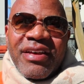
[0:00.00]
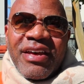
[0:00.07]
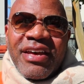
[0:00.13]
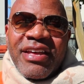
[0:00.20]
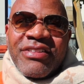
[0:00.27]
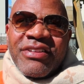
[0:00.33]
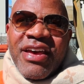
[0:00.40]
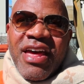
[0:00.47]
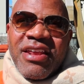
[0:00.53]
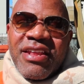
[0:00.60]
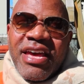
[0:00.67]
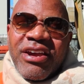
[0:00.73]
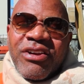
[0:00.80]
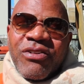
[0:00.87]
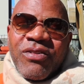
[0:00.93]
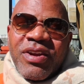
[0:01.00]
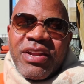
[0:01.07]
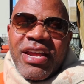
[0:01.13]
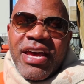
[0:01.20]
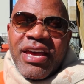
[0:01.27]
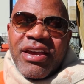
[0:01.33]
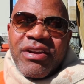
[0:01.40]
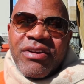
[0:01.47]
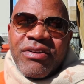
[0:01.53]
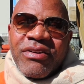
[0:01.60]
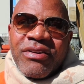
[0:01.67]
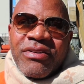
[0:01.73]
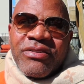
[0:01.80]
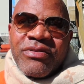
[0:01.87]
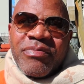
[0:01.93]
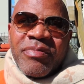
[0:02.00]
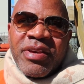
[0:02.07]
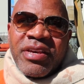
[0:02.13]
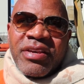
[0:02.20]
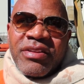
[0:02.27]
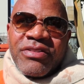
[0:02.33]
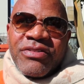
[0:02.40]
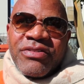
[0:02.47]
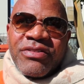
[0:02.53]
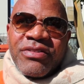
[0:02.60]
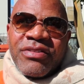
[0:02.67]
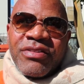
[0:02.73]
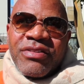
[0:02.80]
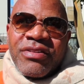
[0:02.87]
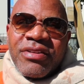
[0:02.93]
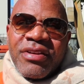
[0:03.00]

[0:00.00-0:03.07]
it's kind of like Green Acres meets